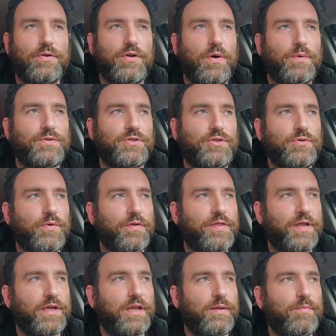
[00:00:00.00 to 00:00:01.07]
know what to do or
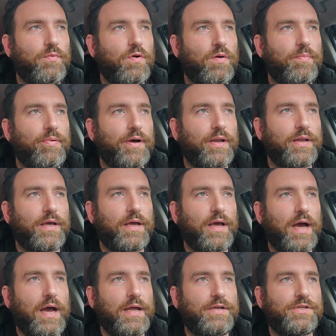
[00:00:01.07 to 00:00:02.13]
think anymore, but
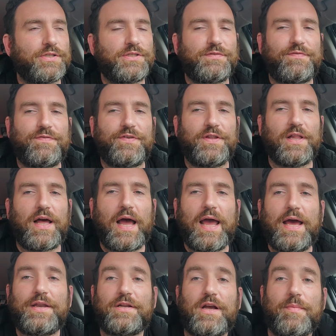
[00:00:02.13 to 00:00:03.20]
I just feel I
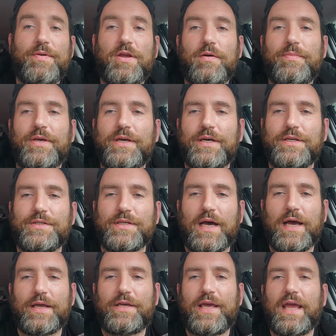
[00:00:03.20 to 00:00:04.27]
had to come here because
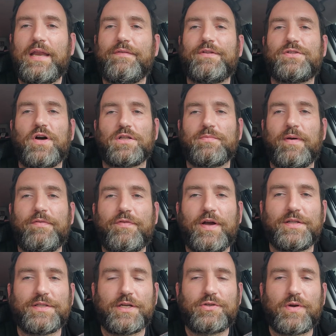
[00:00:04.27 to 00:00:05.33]
I can't even talk to my
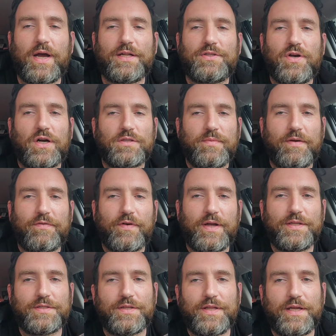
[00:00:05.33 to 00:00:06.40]
friends. I try and talk to my
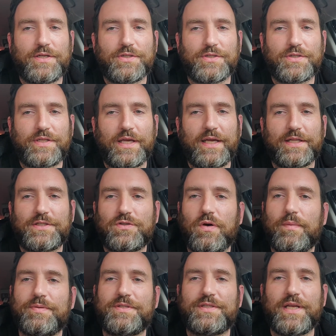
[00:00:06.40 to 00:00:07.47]
friends and they get so
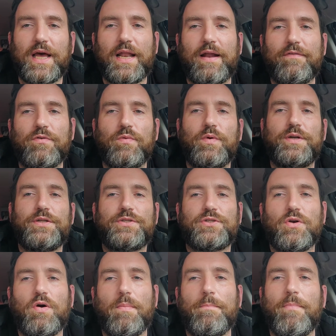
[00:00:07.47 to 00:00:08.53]
upset. Everyone is
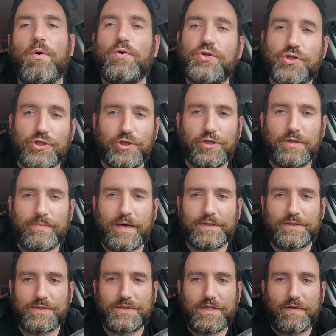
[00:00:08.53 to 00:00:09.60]
so emotional about
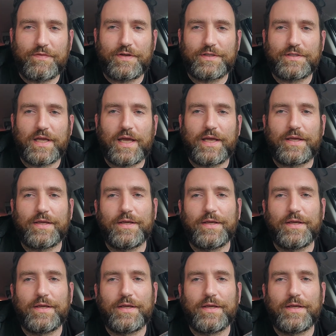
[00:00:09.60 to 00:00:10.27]
this stuff. And it's like,